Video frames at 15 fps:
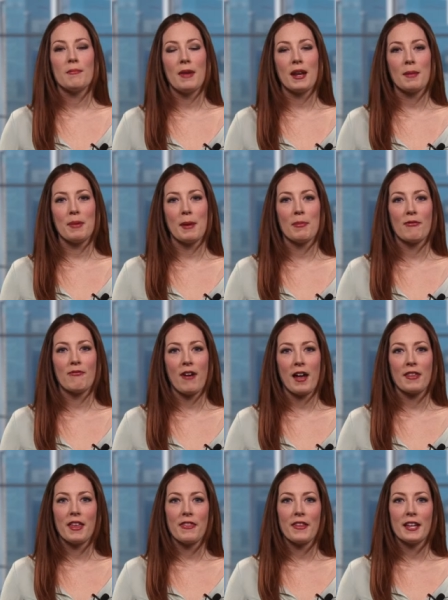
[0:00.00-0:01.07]
many people
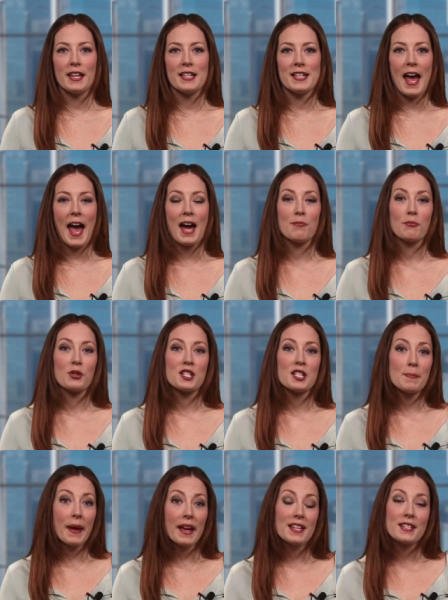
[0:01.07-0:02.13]
find that they need to add more
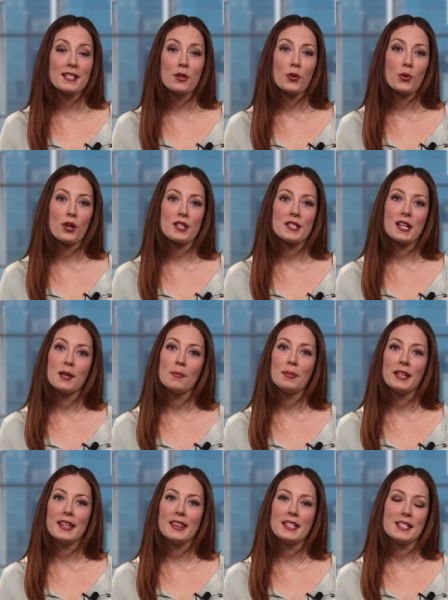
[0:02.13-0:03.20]
space in order to
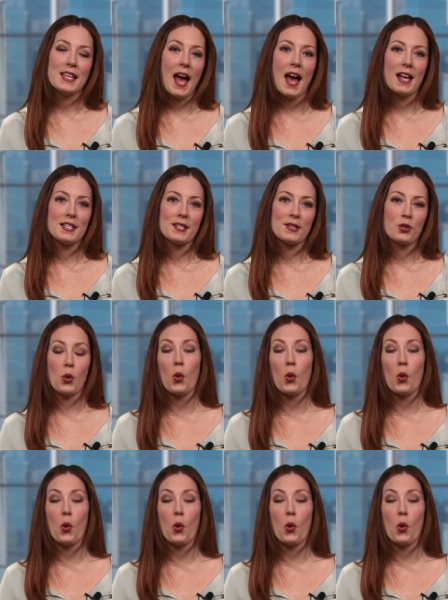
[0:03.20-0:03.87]
complete the tasks